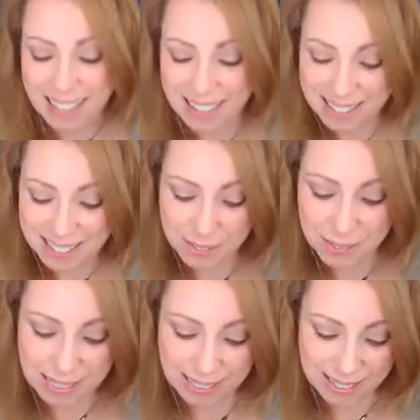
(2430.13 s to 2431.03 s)
Yeah. This
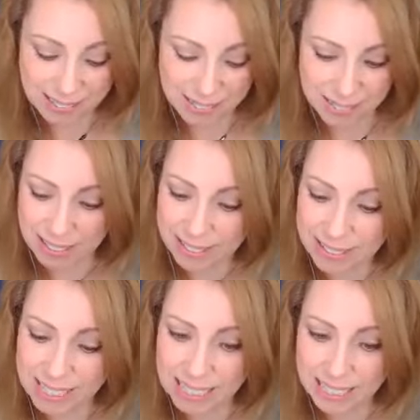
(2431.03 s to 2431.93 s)
is a little
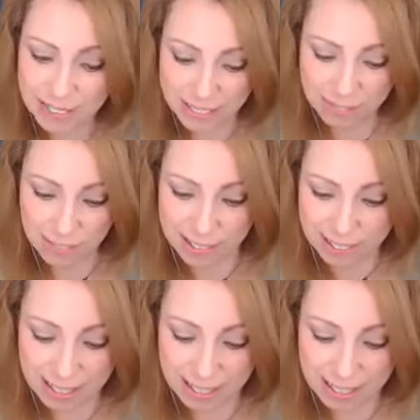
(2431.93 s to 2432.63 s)
different.